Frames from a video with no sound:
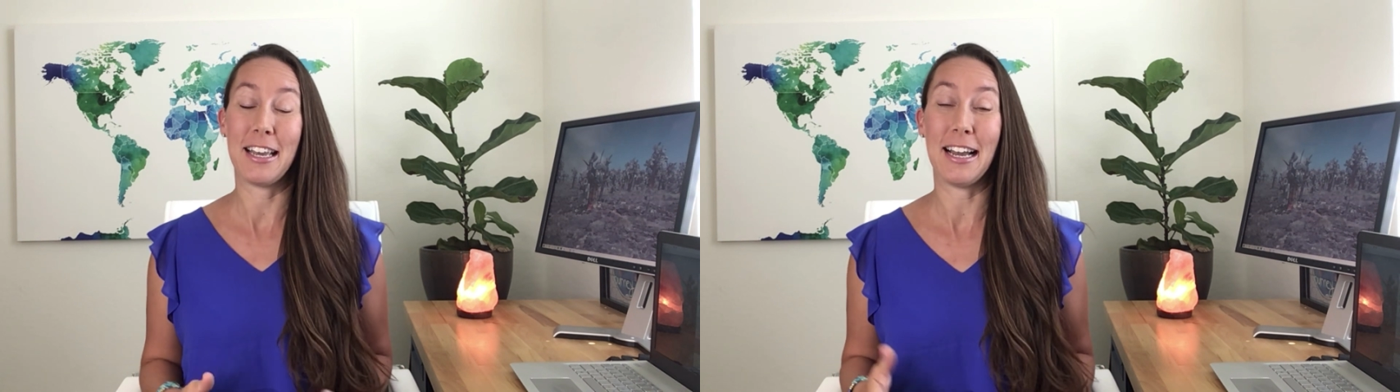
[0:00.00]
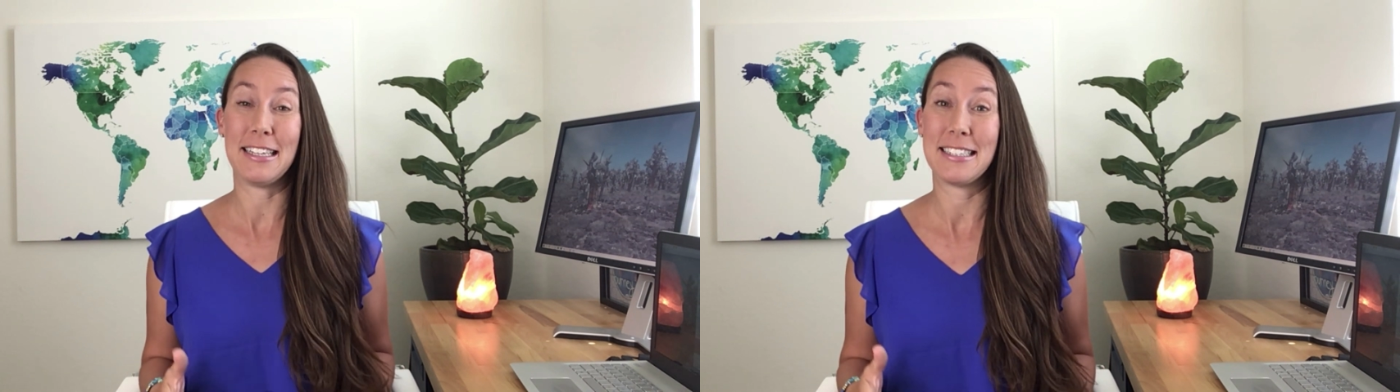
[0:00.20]

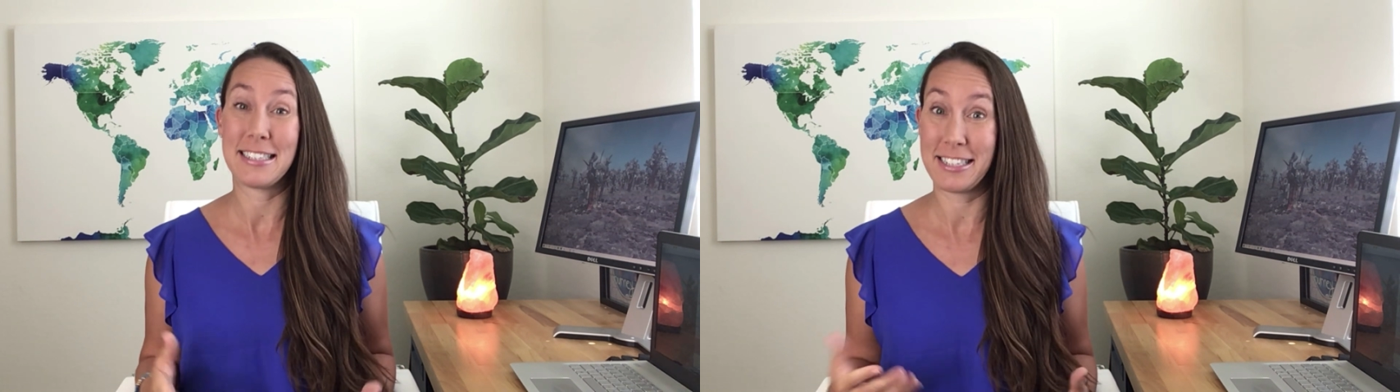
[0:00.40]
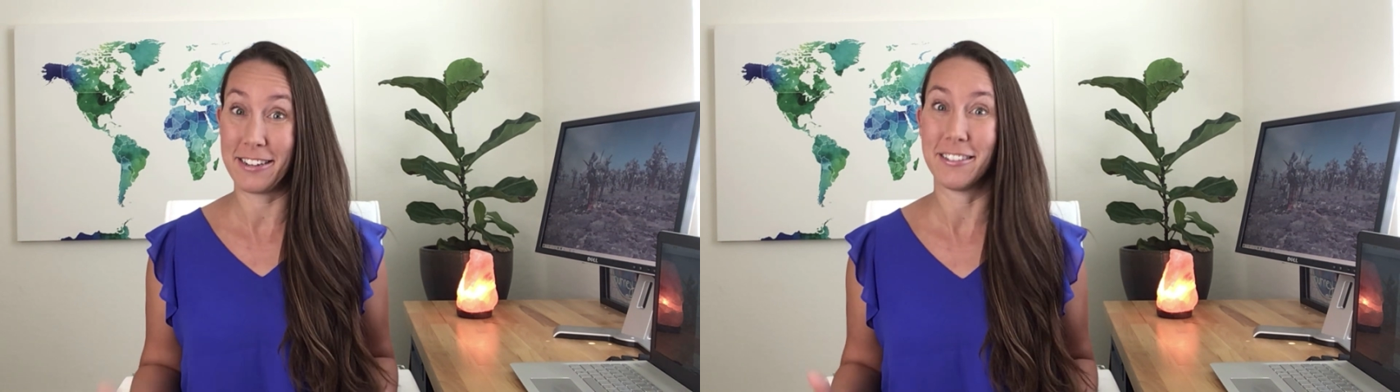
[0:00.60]
I
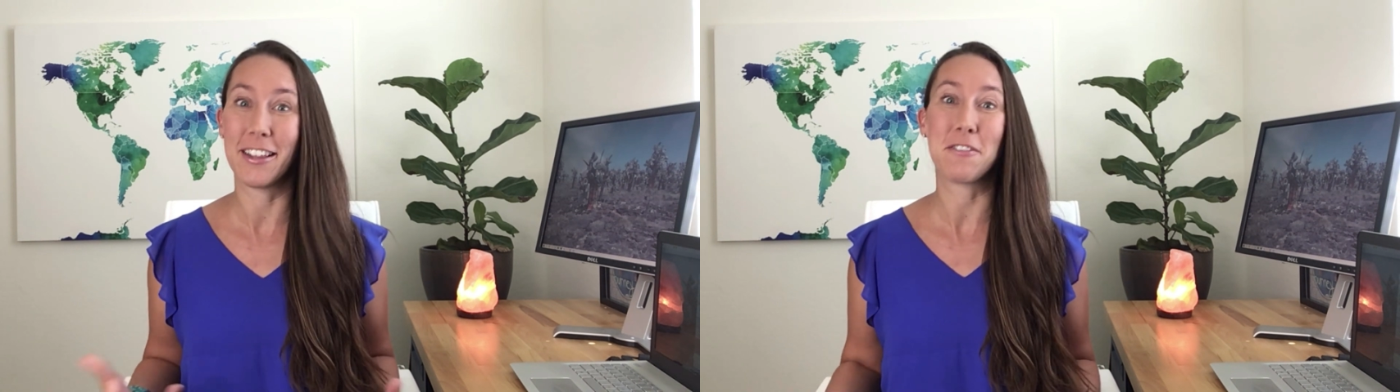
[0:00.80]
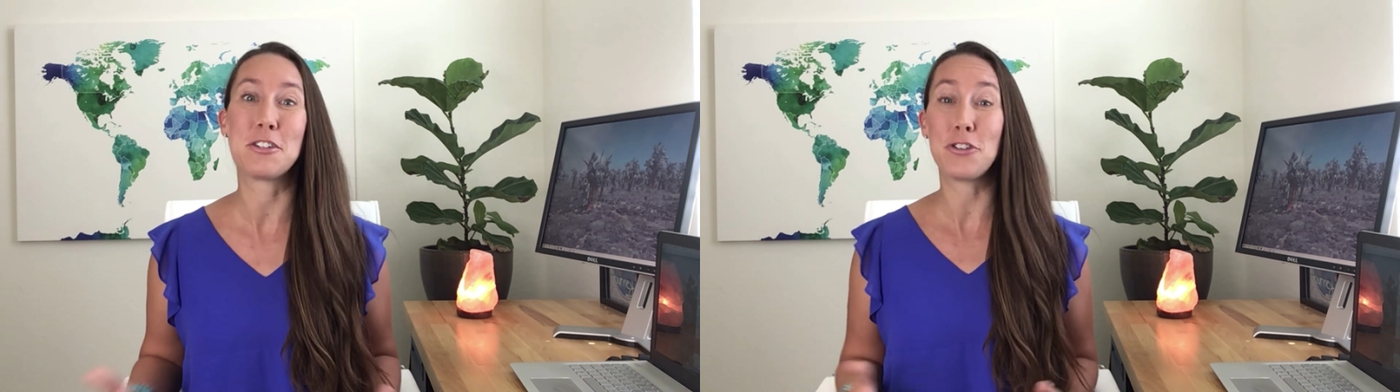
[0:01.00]
still
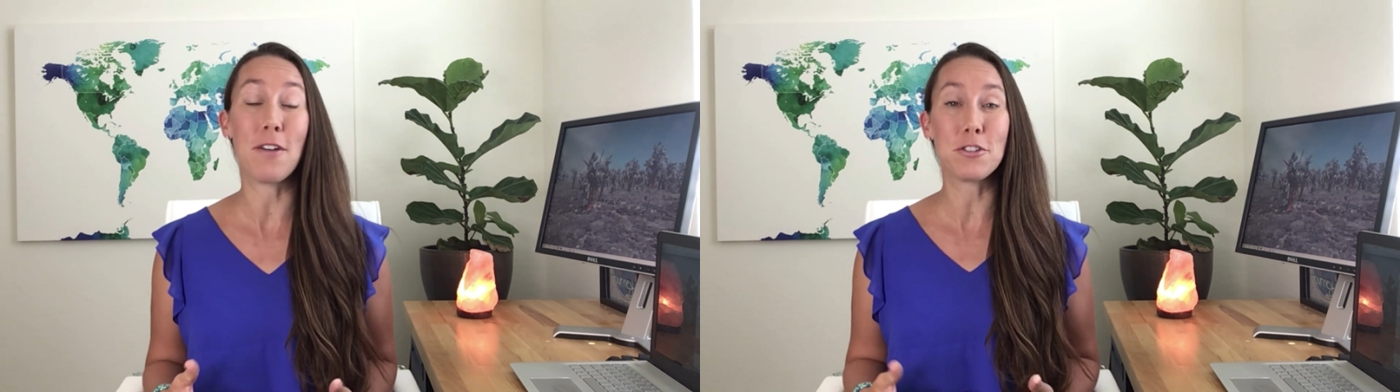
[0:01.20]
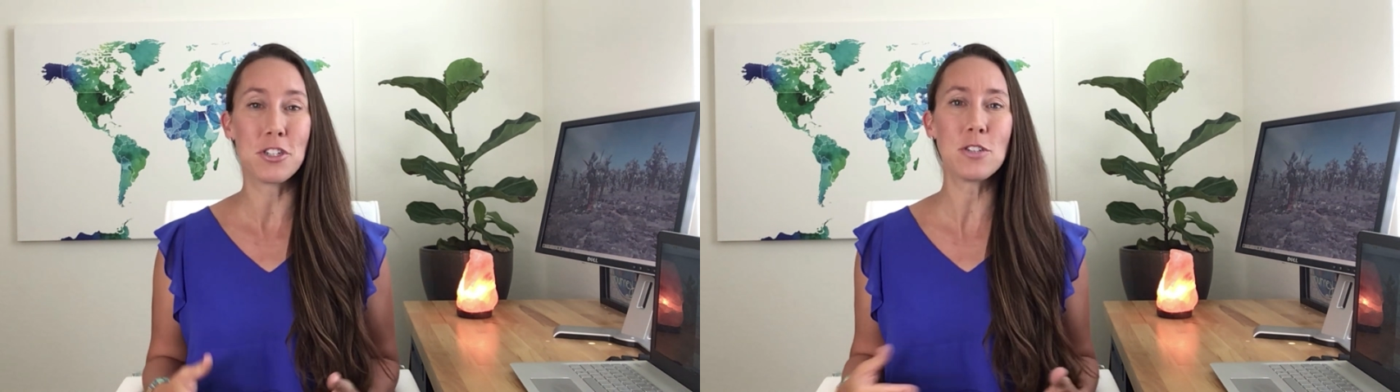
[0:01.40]
love to
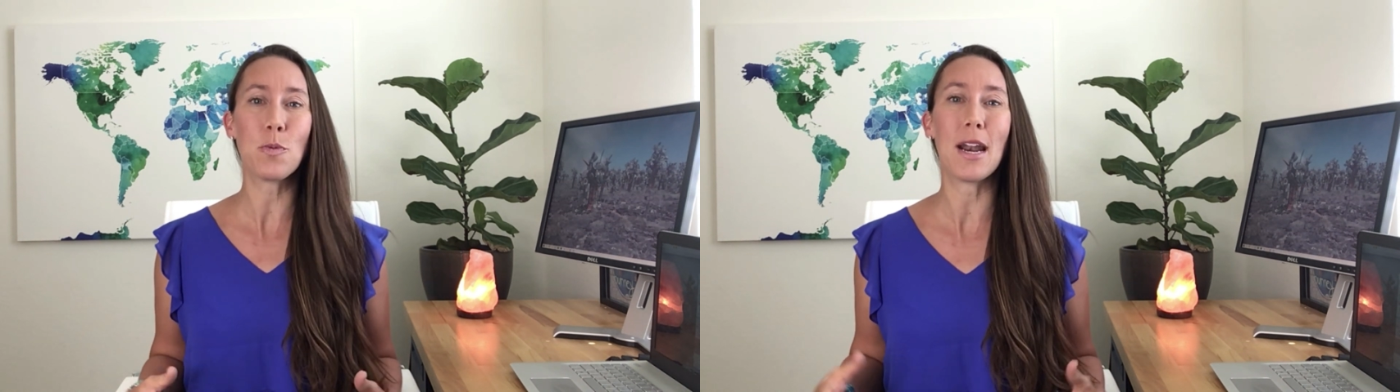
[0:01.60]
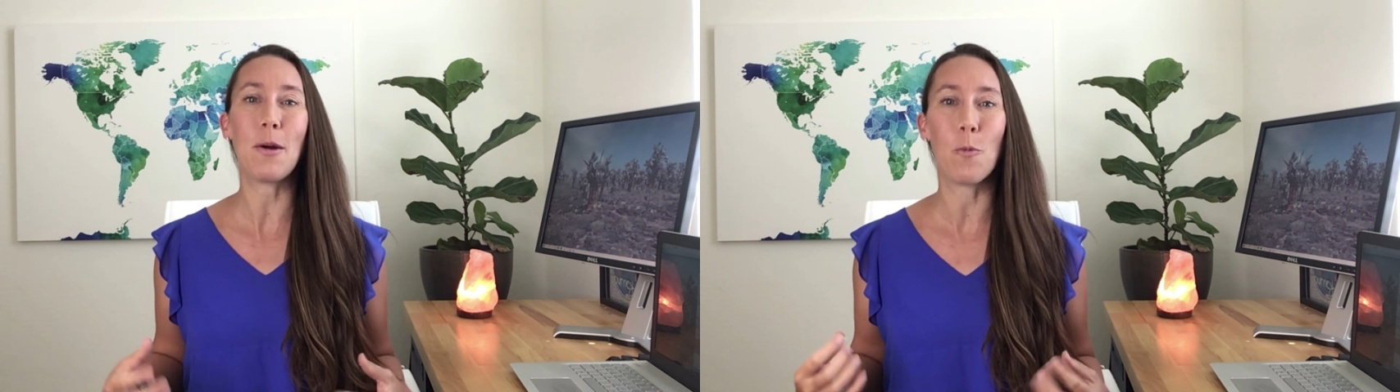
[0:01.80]
travel. It's just
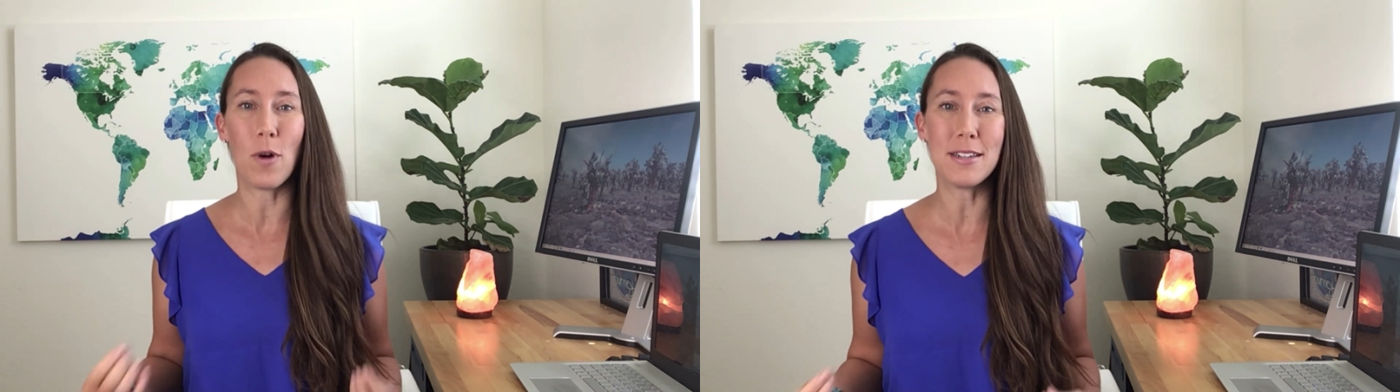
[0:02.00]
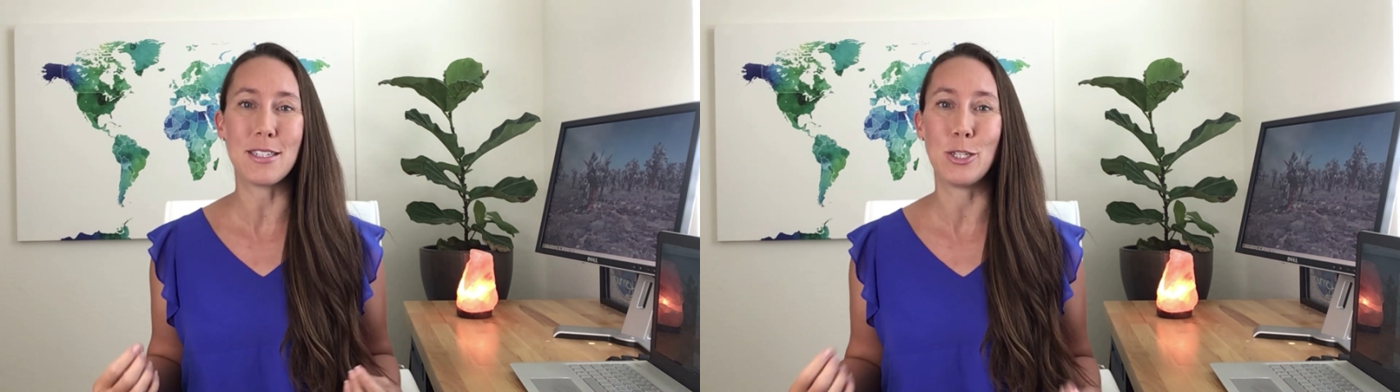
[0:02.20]
what I
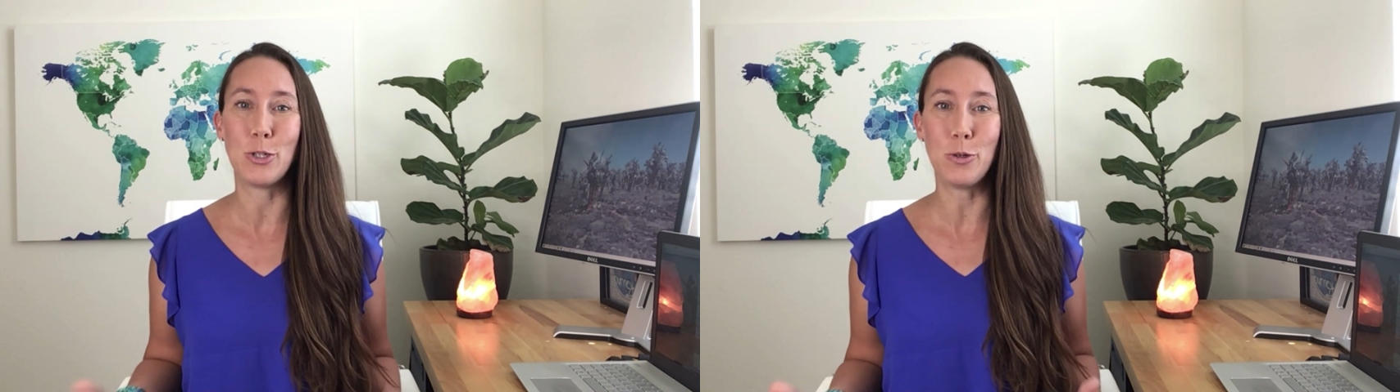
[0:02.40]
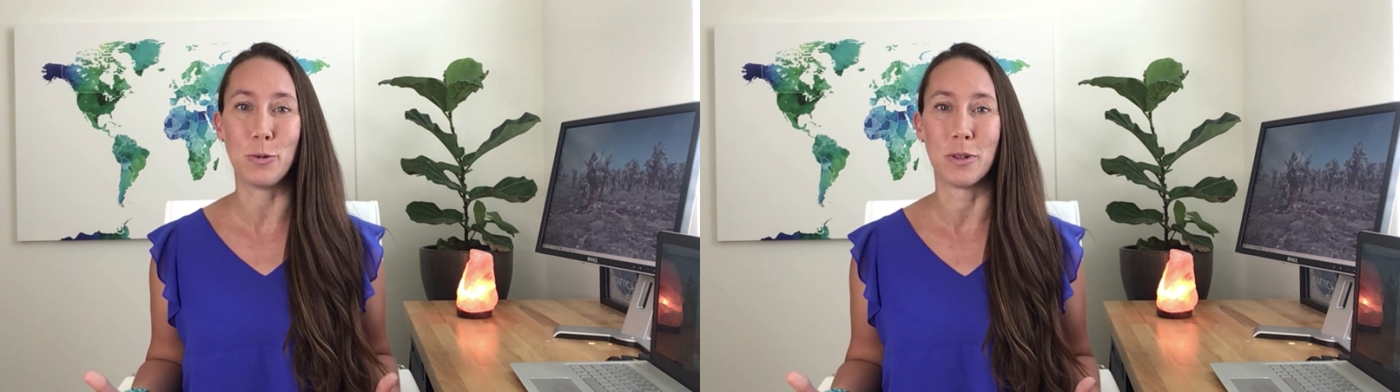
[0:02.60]
want to do.